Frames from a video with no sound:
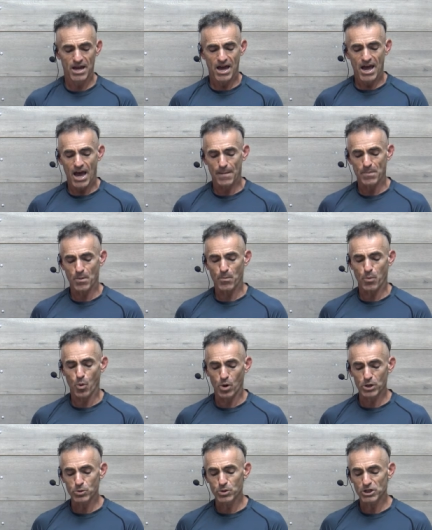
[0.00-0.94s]
have been
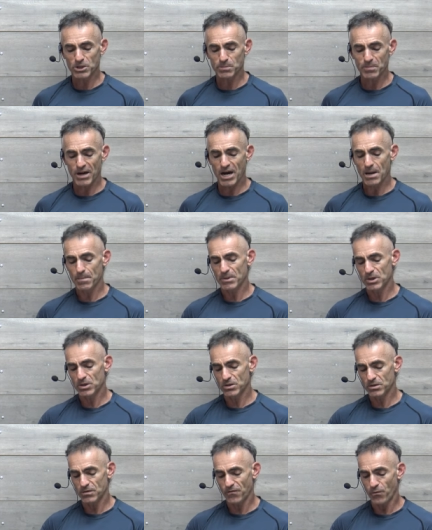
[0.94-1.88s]
reported to explain
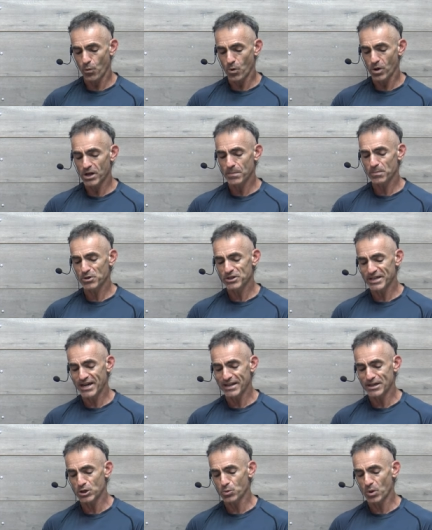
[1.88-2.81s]
40%
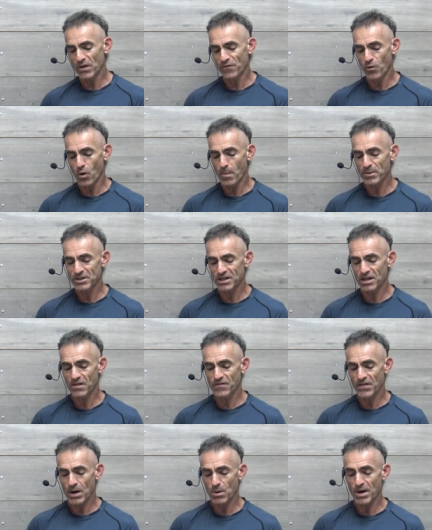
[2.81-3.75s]
and 24% of the
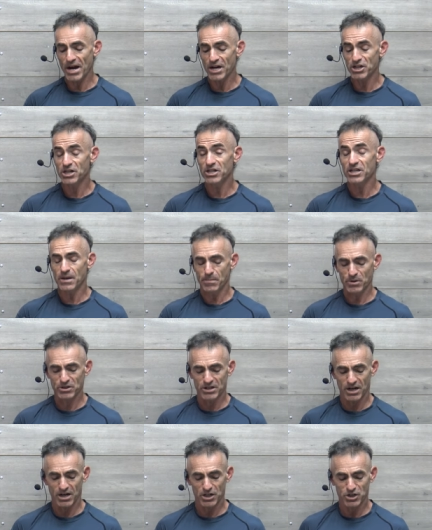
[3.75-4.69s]
variation in
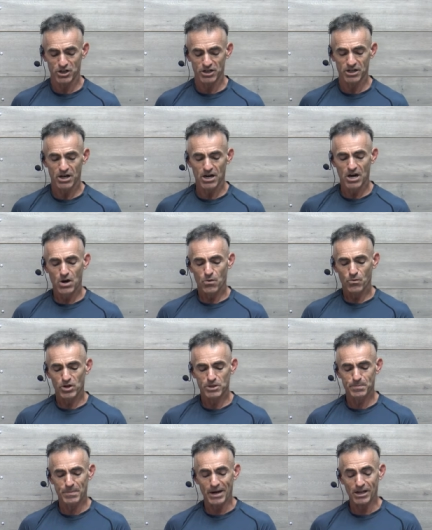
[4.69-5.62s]
percentages,
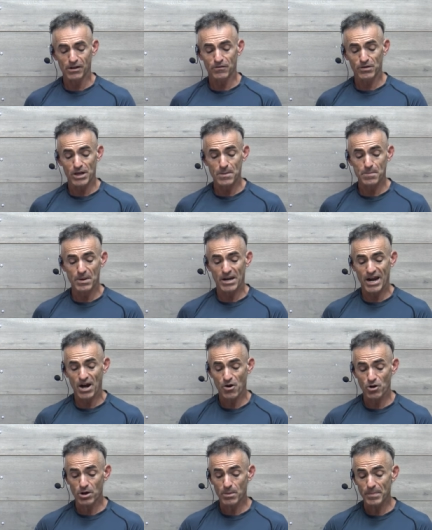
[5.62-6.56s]
respectively, but
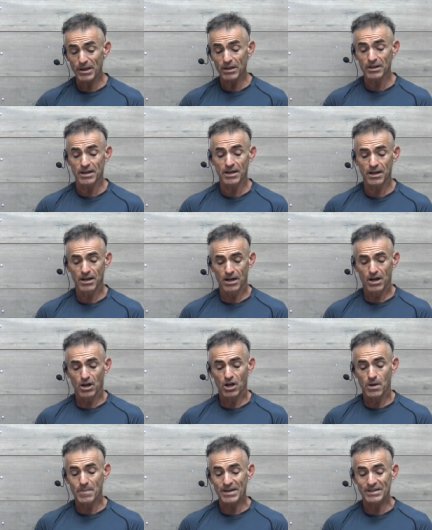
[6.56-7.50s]
heritability
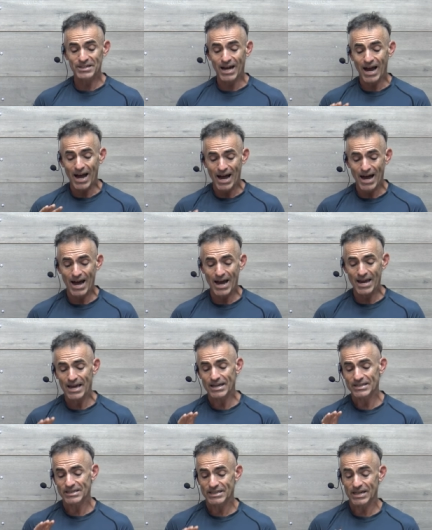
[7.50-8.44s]
can be as high
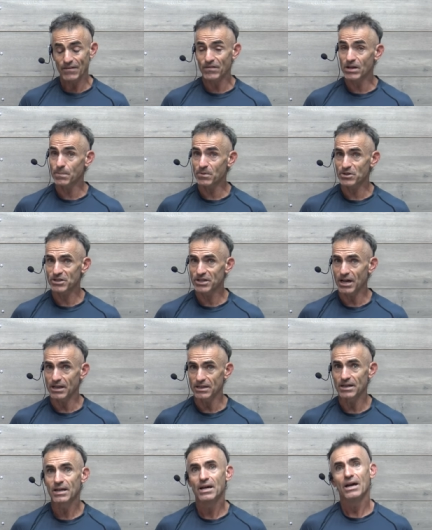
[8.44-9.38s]
as 70%.
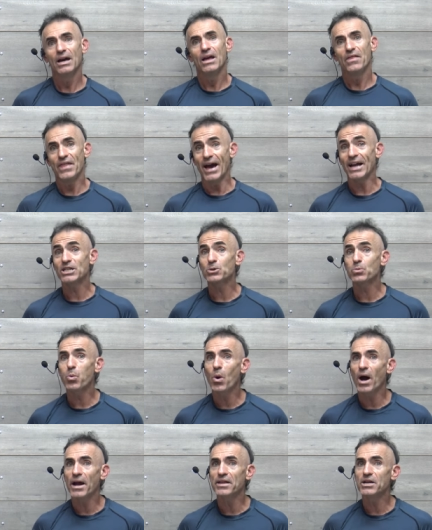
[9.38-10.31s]
That's
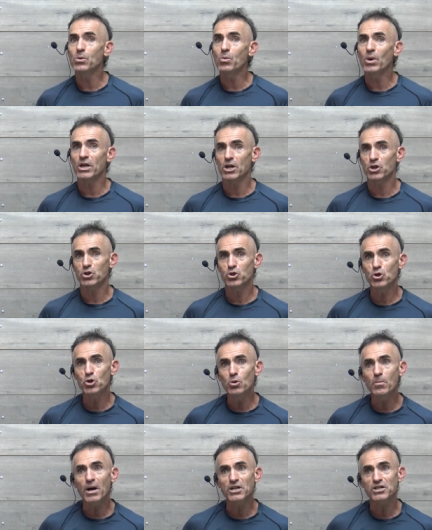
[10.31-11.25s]
why I didn't want to get
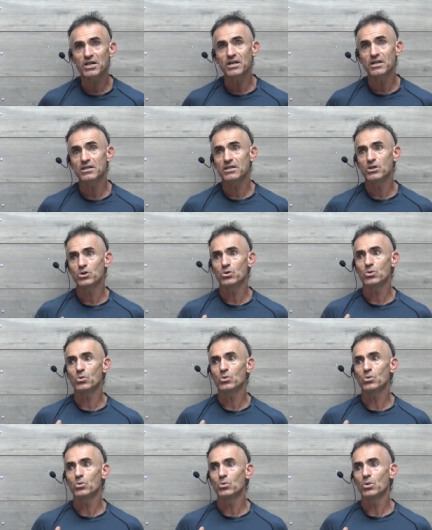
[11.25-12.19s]
too much
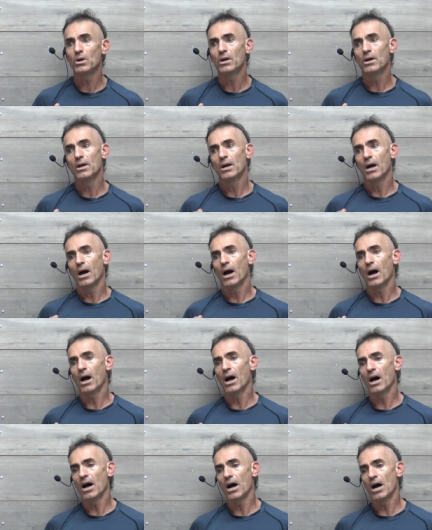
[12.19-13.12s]
into
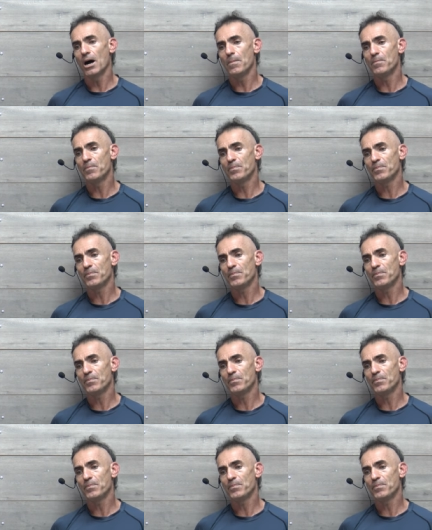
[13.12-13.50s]
uh,